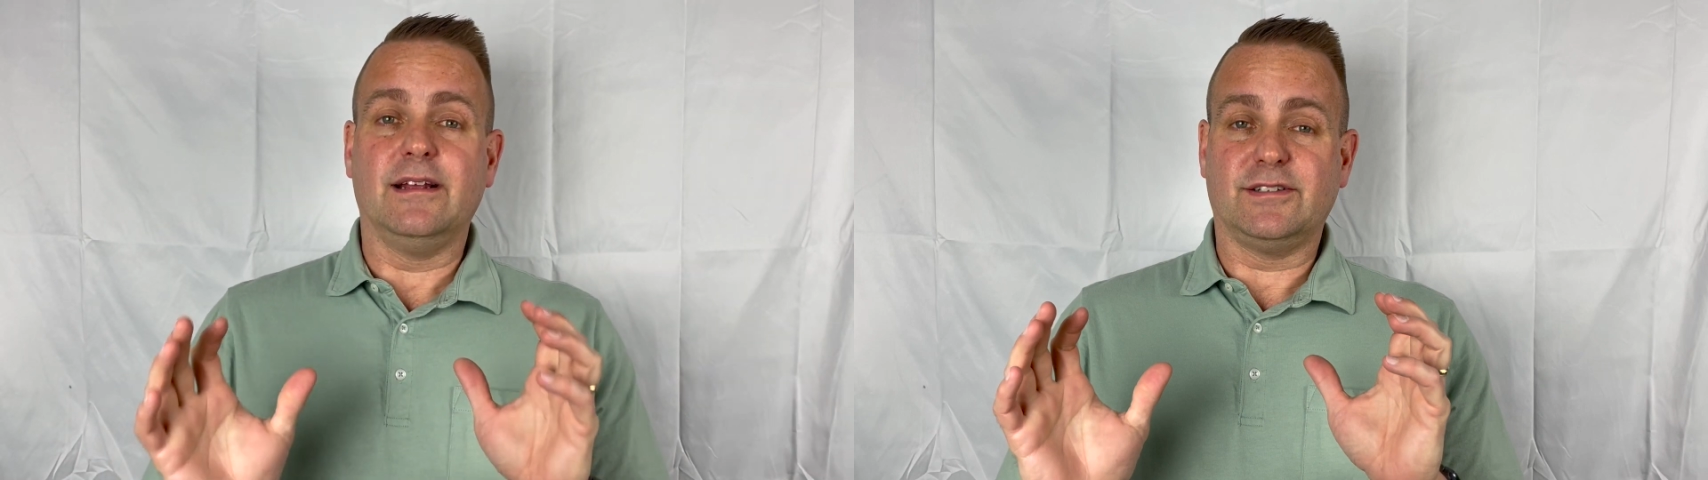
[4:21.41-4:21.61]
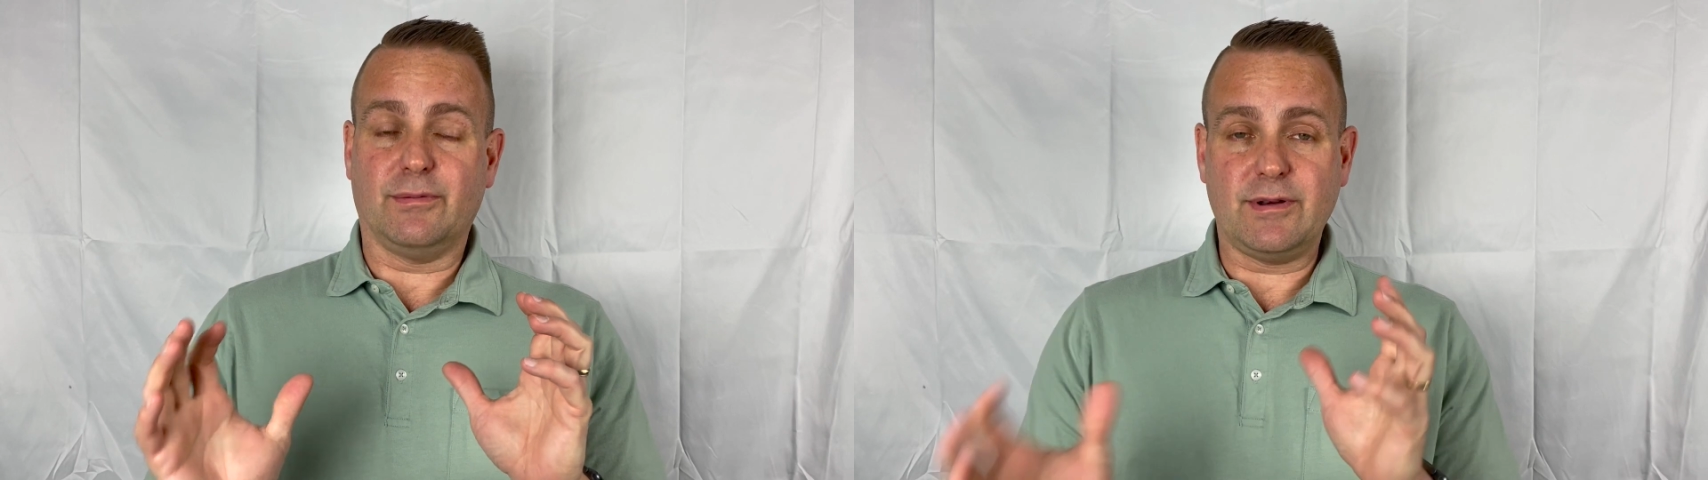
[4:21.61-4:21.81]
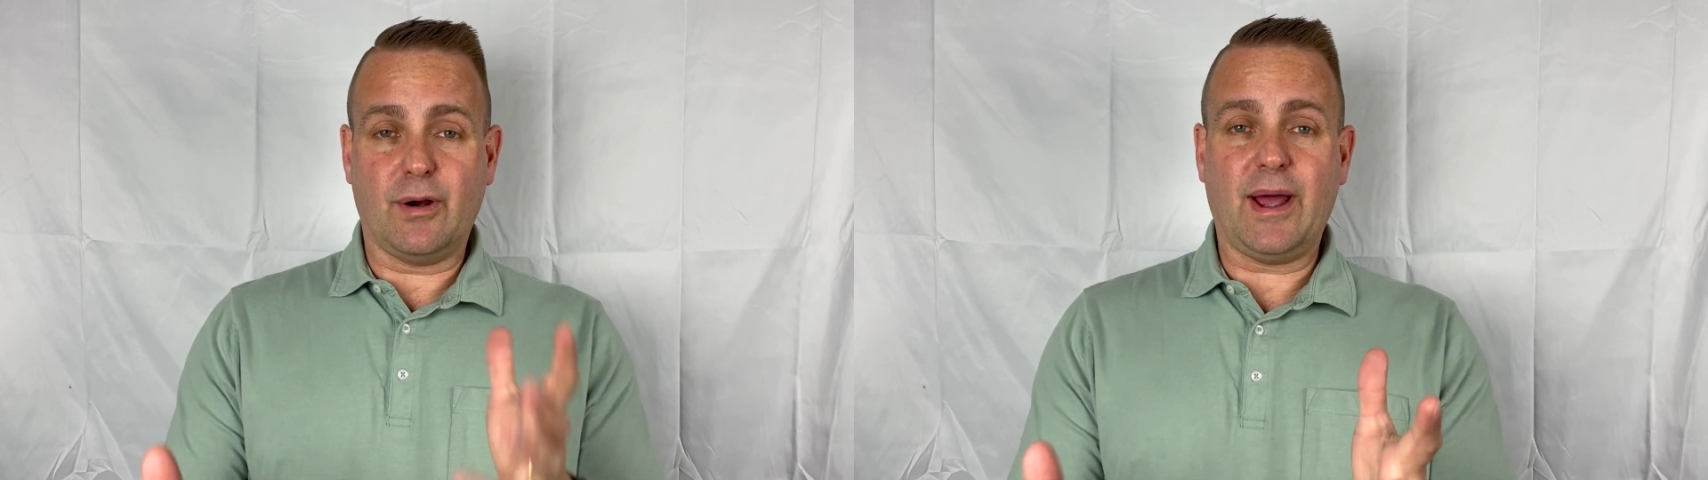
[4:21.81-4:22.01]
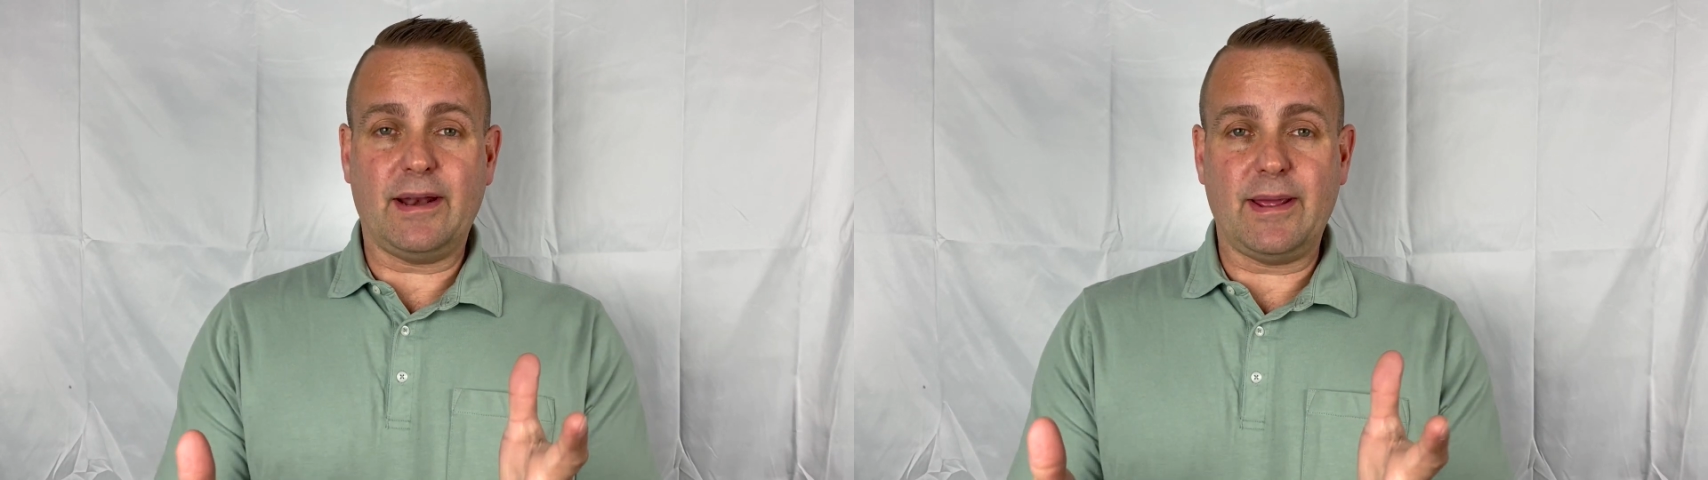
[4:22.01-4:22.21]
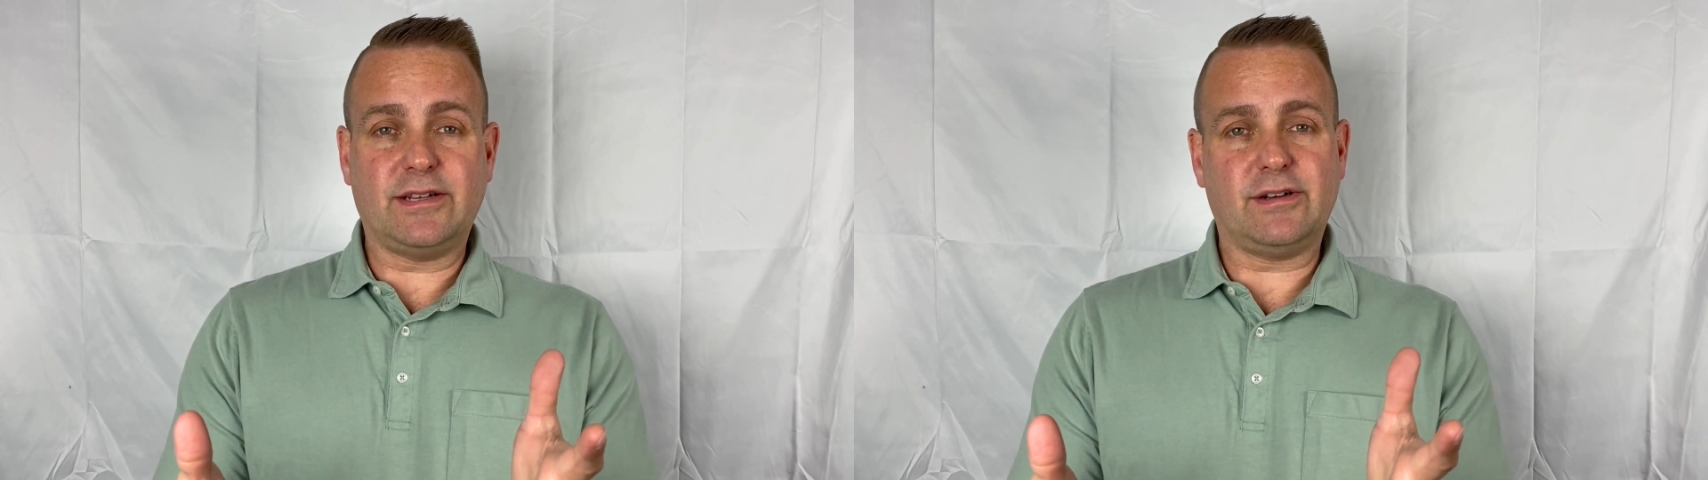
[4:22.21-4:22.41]
so we know how to
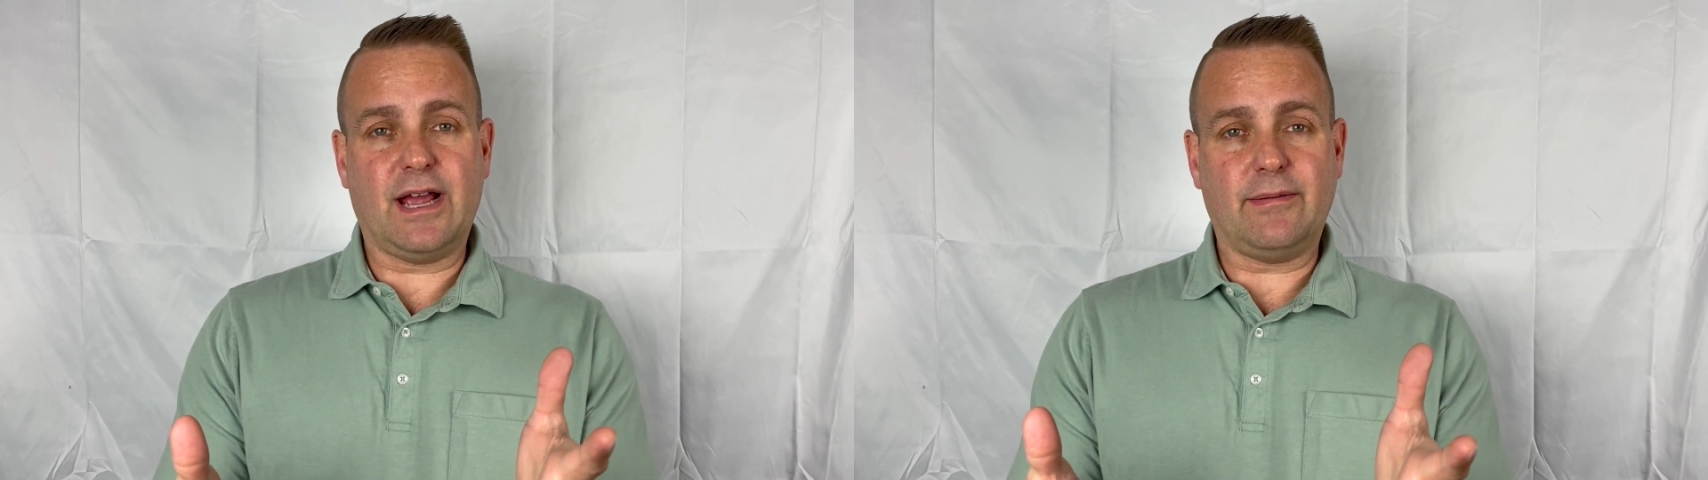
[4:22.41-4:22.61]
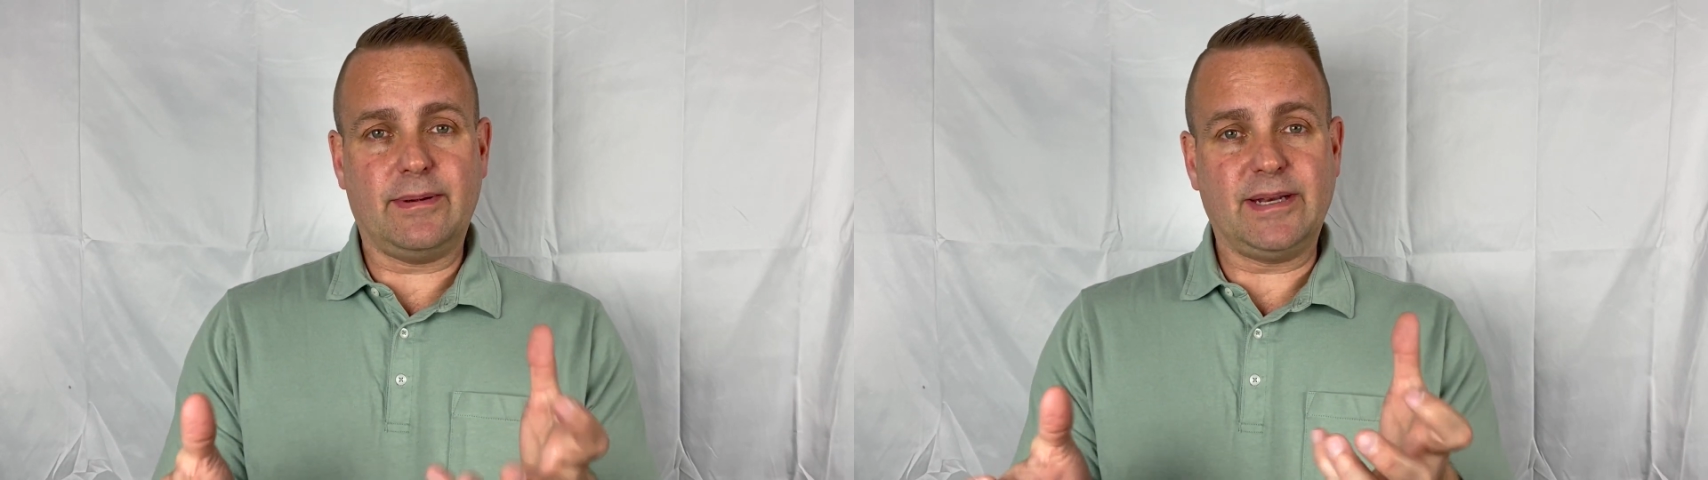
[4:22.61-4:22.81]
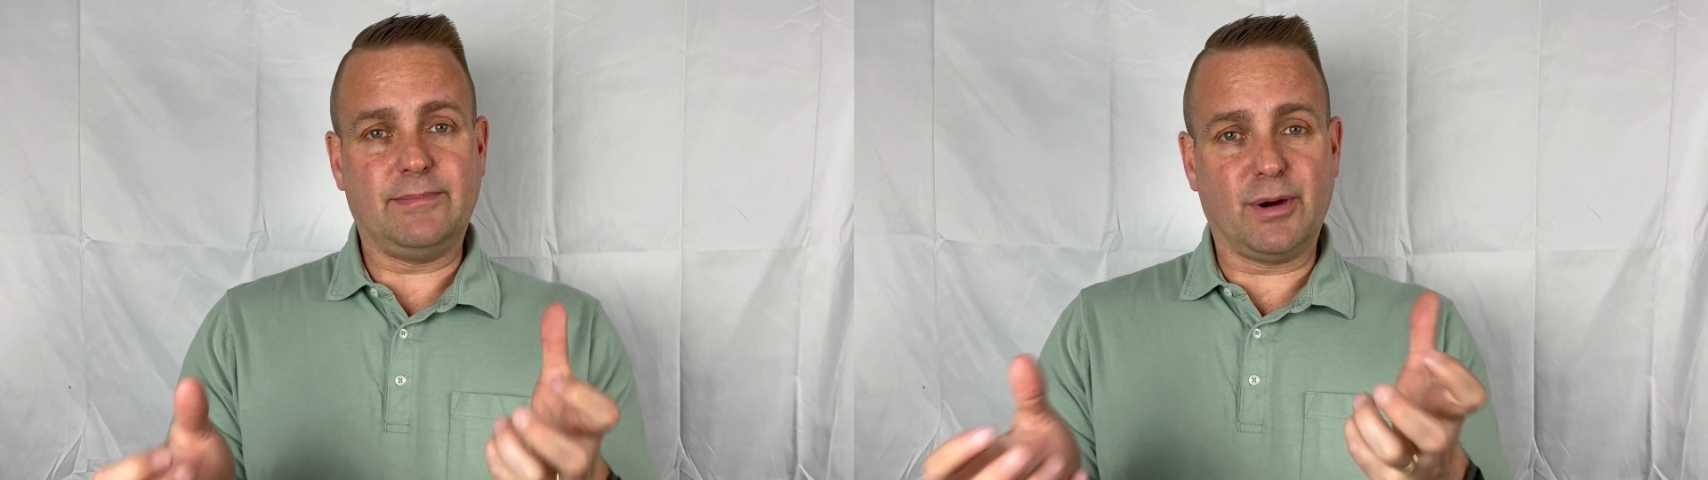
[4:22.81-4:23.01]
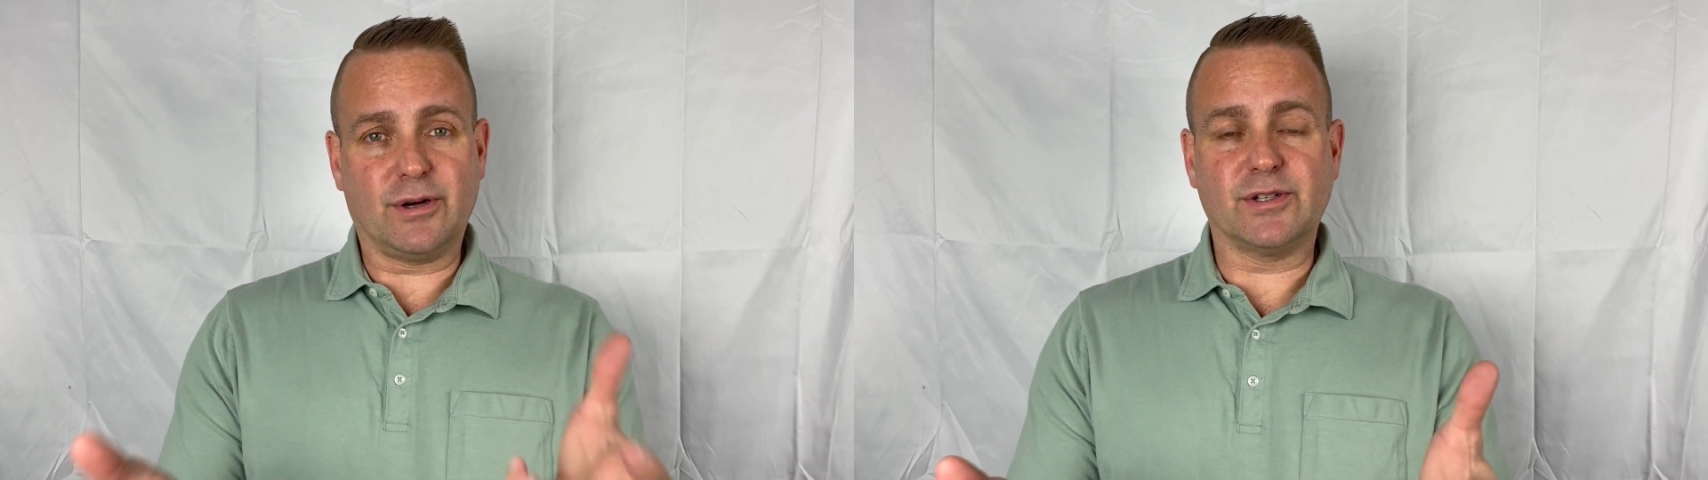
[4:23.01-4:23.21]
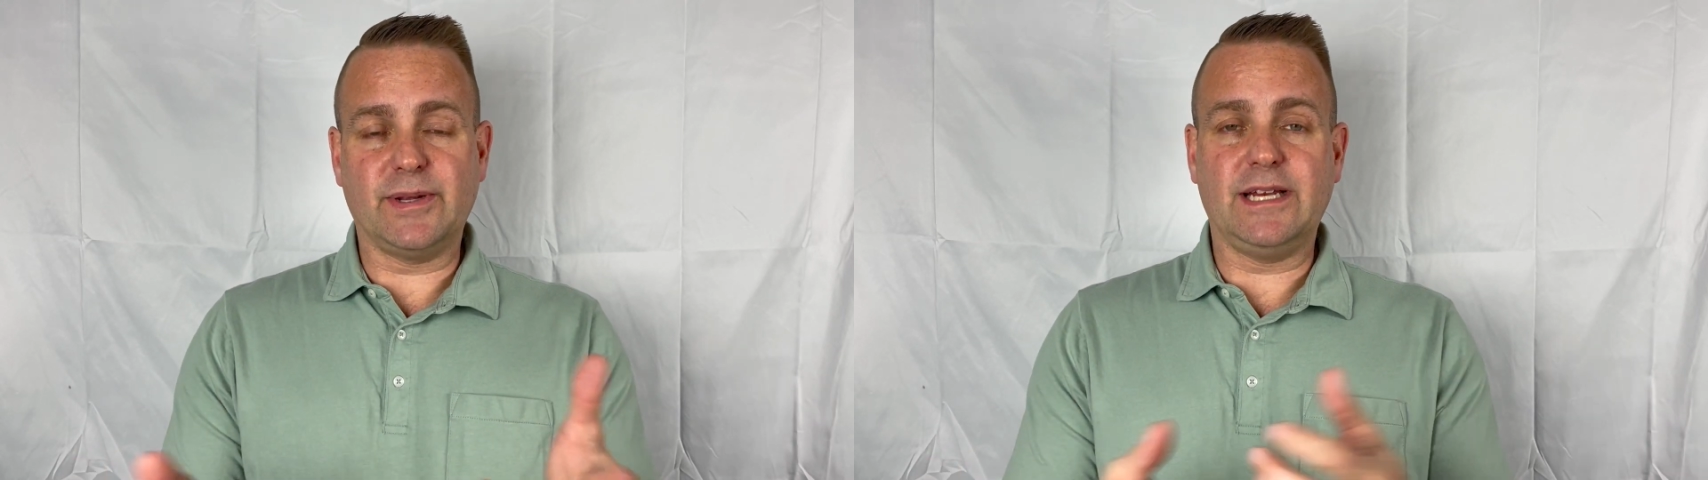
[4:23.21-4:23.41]
make sure how many
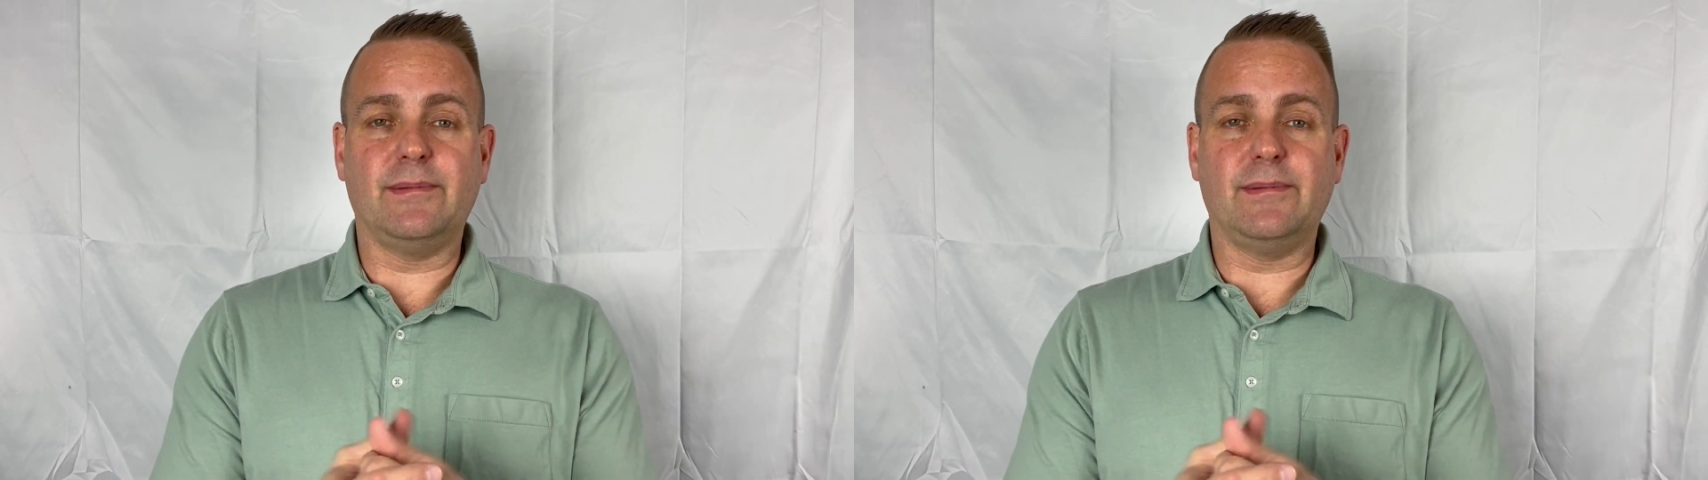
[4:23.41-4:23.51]
burgers we need